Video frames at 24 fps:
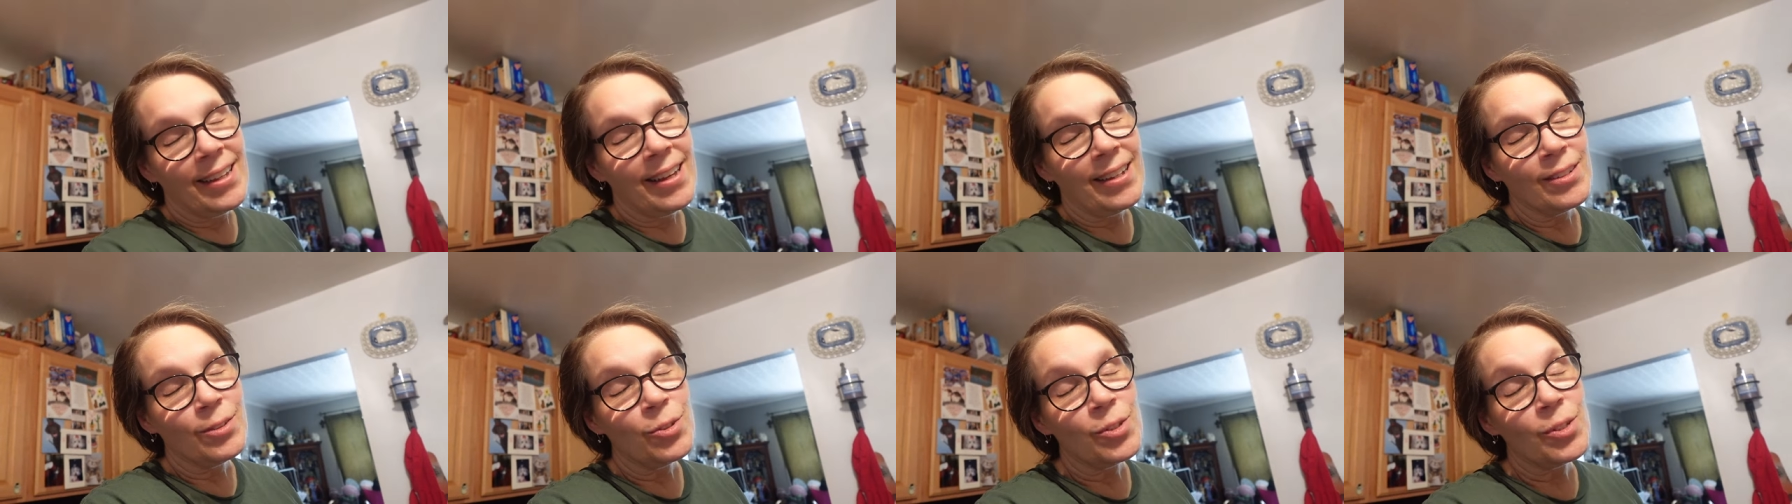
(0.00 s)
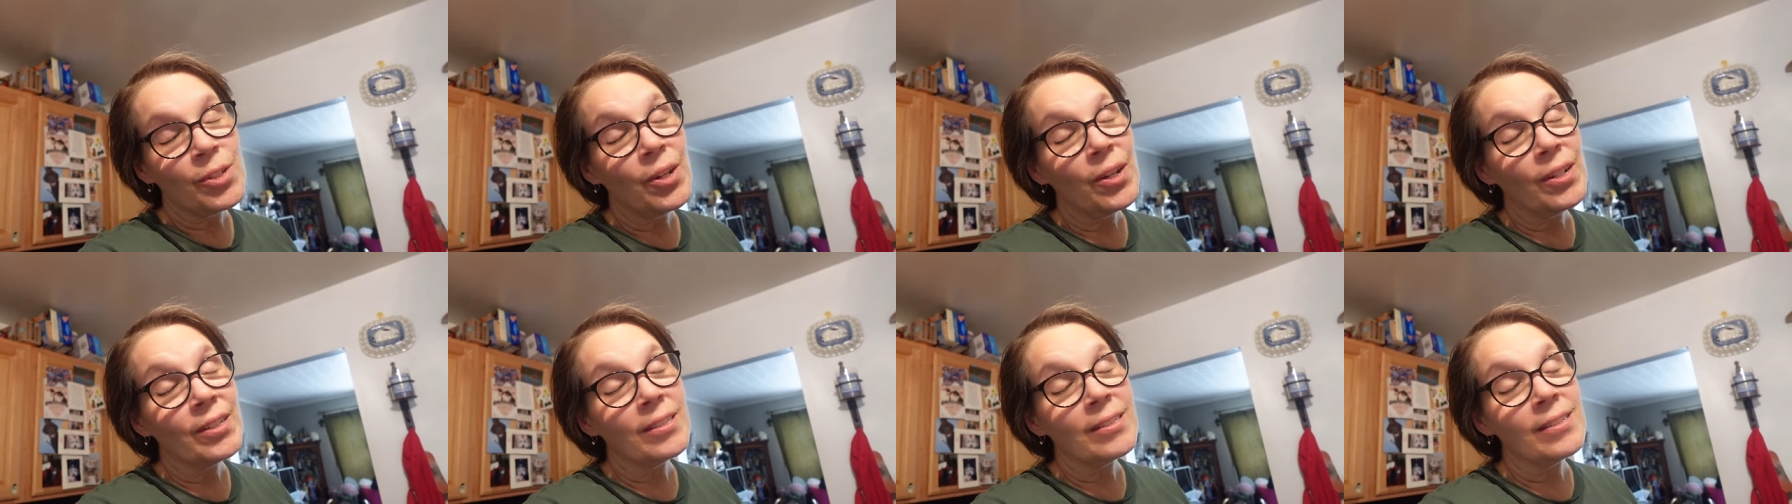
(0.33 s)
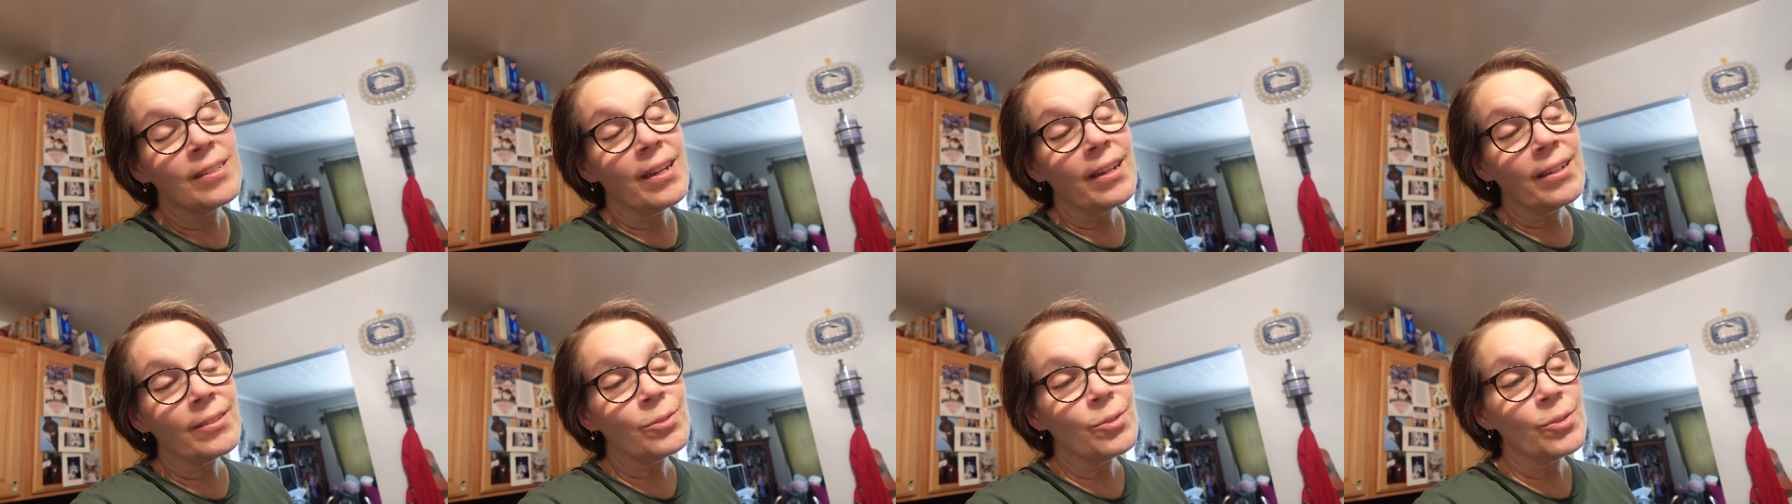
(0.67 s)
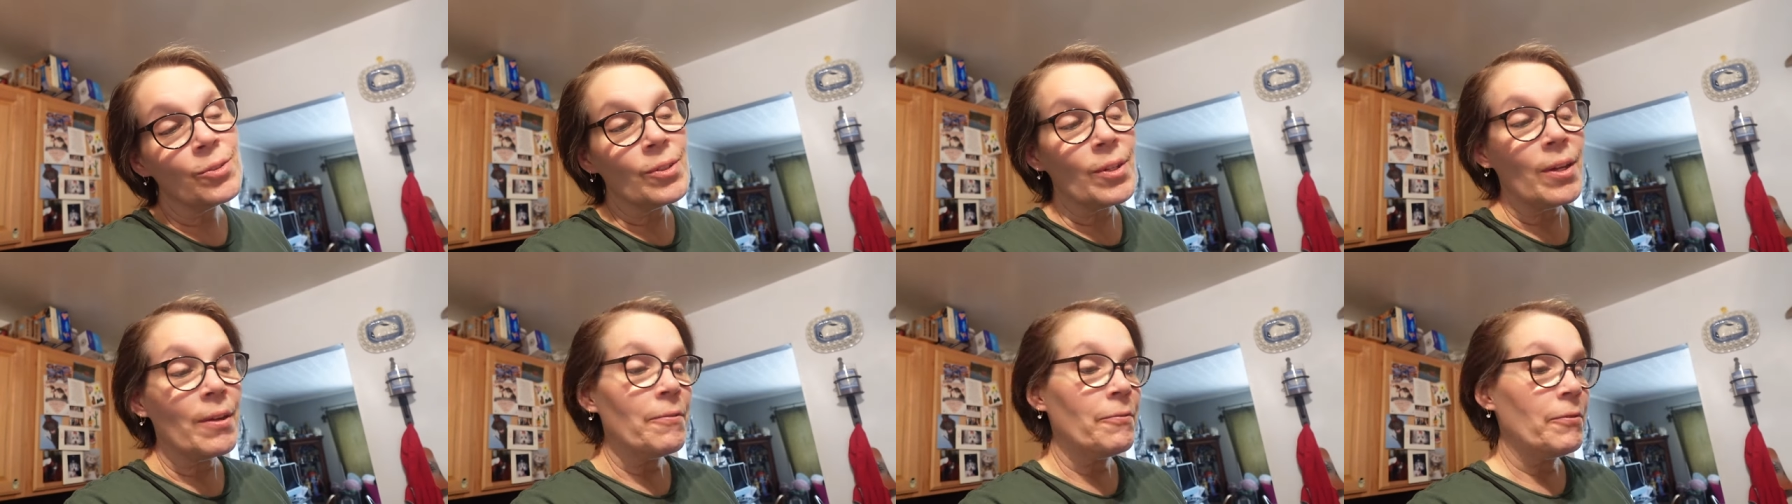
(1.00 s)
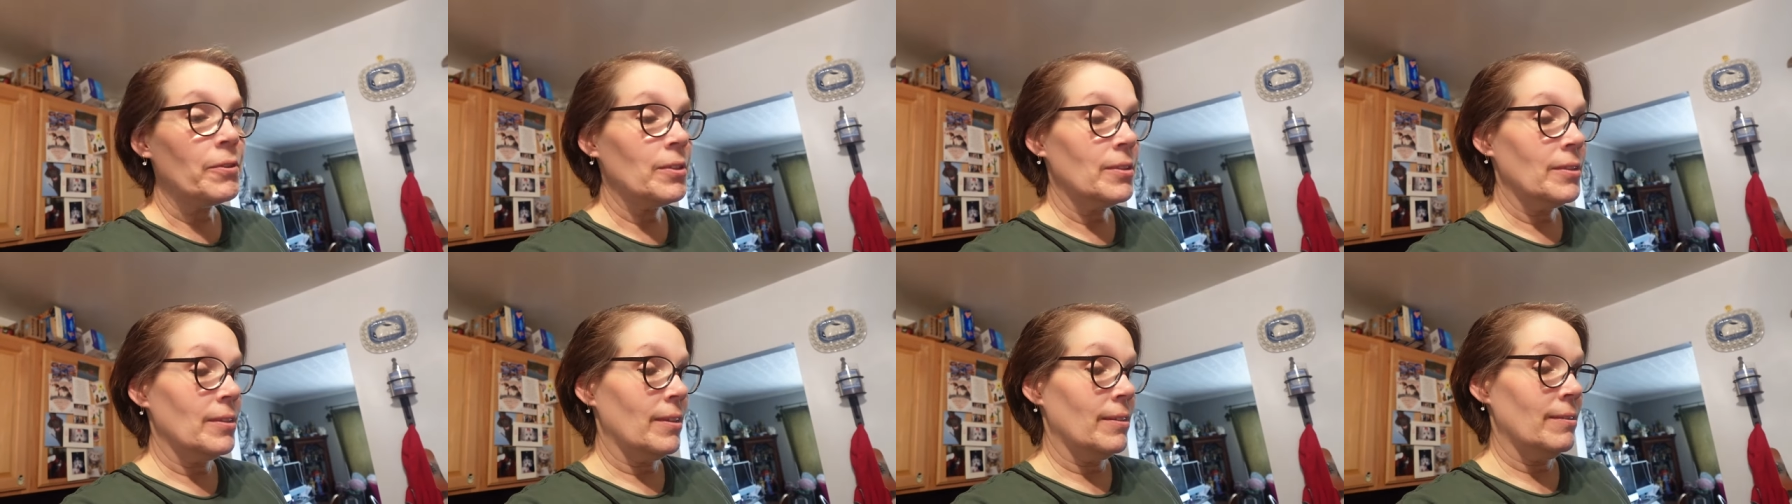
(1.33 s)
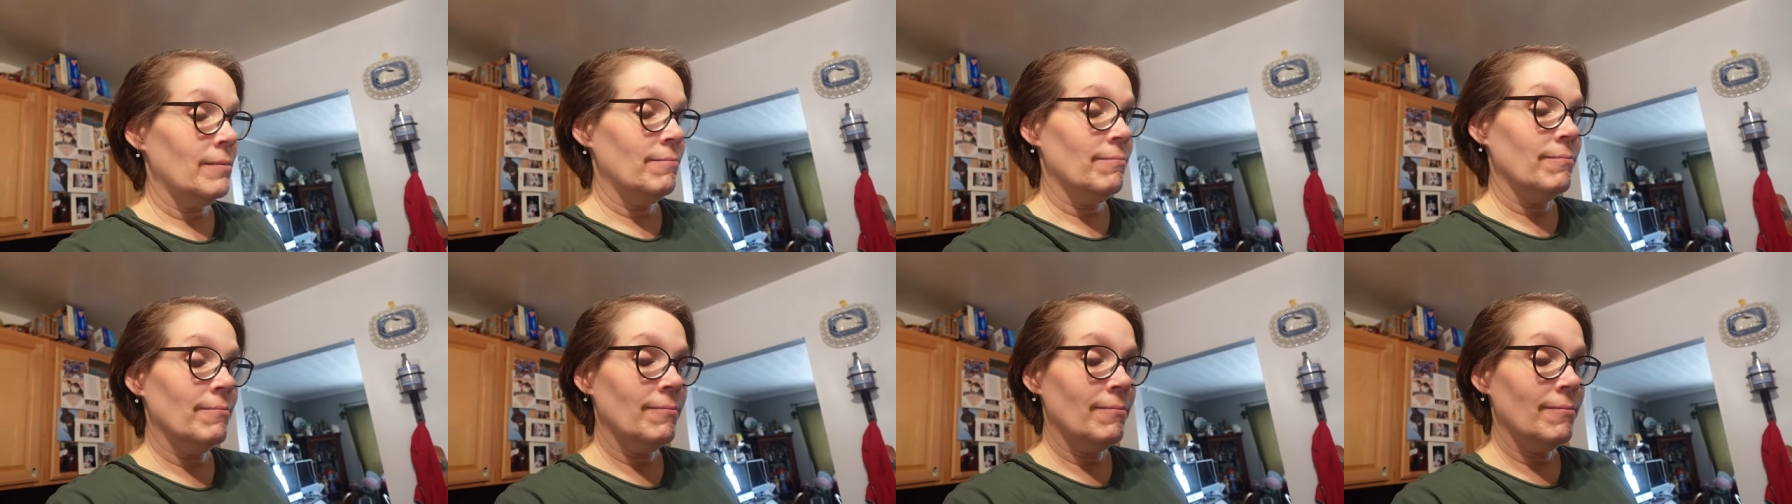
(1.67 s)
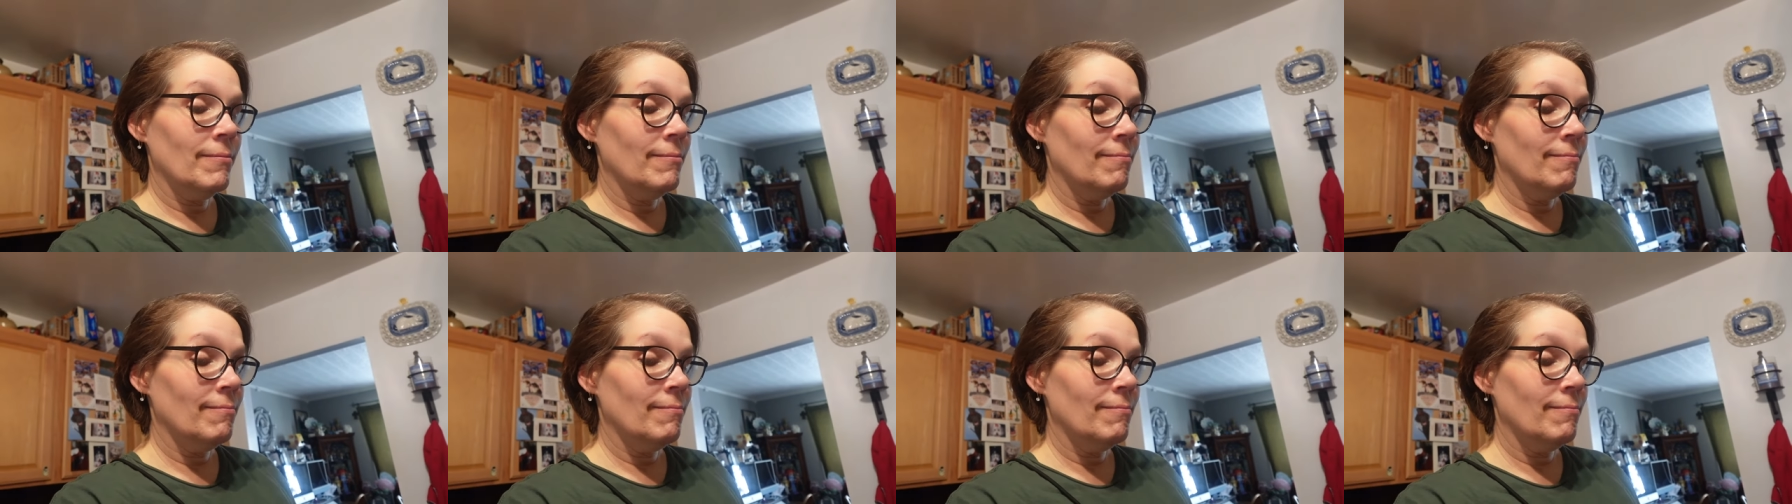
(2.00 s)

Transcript: just called the doctor's office and